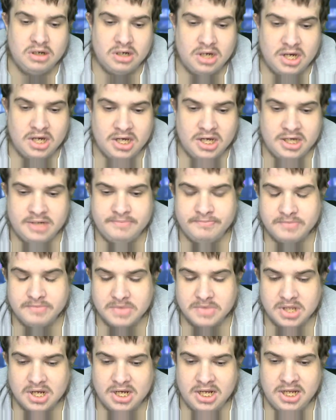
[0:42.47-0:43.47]
um,
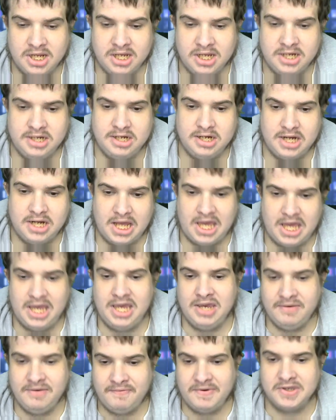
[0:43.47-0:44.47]
and
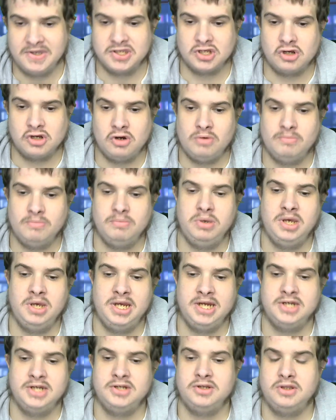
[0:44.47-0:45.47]
if it's
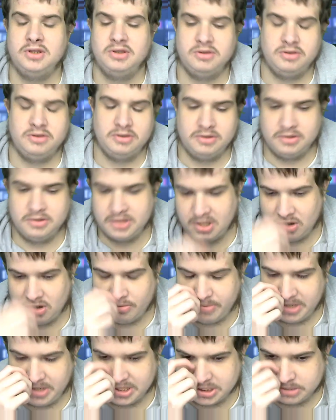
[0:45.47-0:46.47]
accomplished there'll
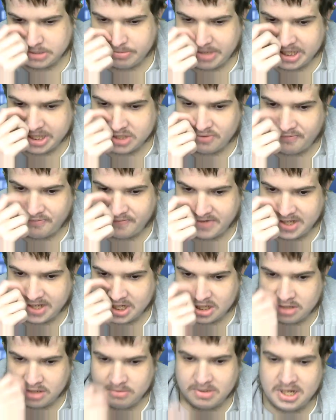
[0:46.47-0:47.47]
be a special
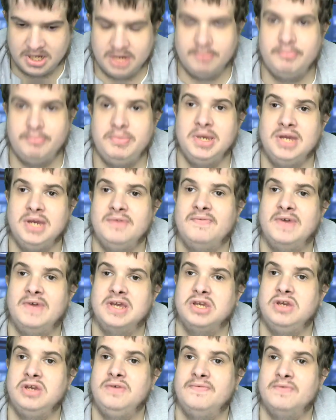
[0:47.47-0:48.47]
video and a big
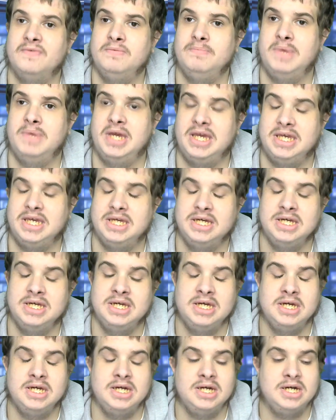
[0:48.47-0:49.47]
thank you from me
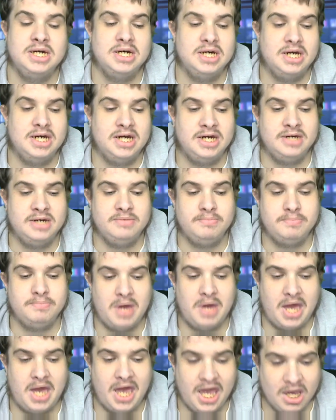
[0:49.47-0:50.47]
um,
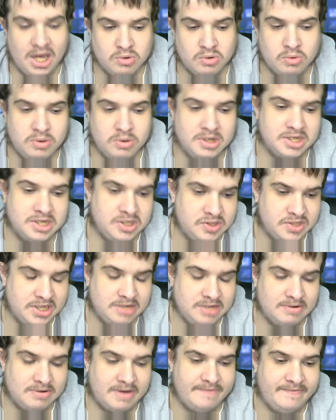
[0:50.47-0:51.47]
but how quick you
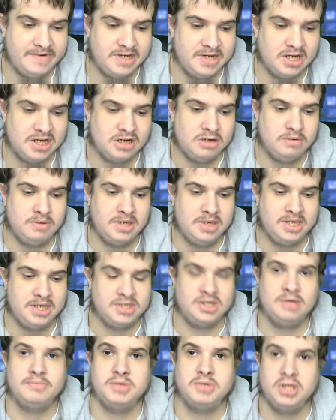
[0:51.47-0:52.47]
see that video
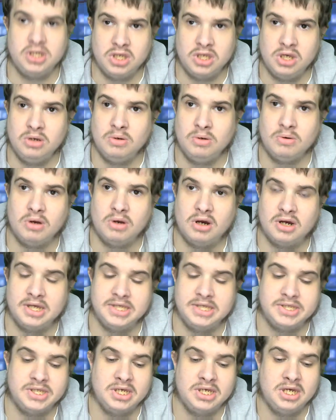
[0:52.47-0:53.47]
is up to you
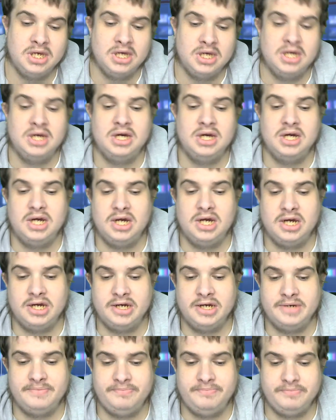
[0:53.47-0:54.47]
guys
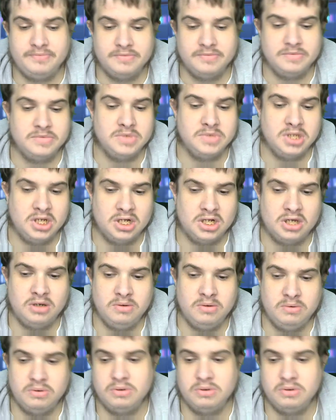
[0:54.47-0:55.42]
um, you know